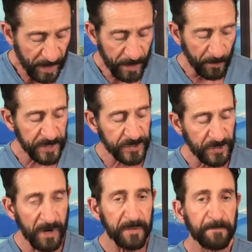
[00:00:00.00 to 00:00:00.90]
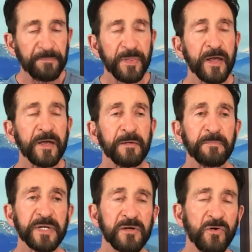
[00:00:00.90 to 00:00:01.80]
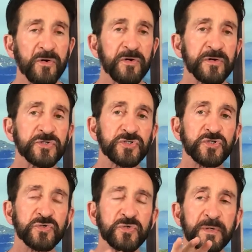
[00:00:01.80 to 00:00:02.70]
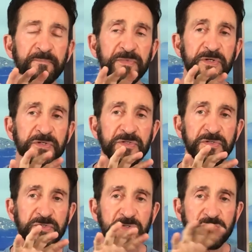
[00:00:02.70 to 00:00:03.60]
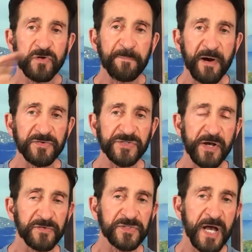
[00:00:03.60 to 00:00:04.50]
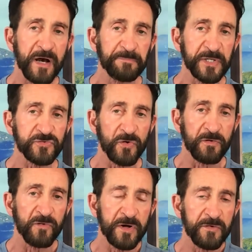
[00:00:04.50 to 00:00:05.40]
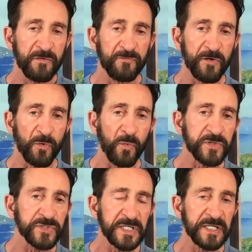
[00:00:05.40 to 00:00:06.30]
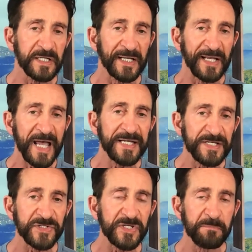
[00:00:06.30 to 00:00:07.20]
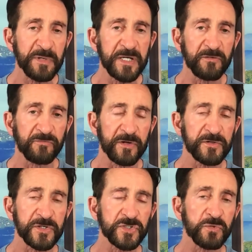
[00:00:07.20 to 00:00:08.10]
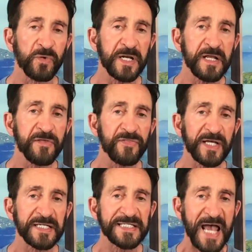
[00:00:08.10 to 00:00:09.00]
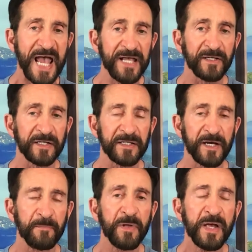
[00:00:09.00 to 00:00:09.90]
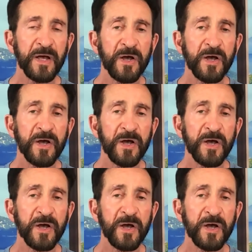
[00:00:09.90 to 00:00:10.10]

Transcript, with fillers: here we start being urged to strip ourselves down. Picture a runner. A runner wants to get light as can be. A runner doesn't want anything entangling them,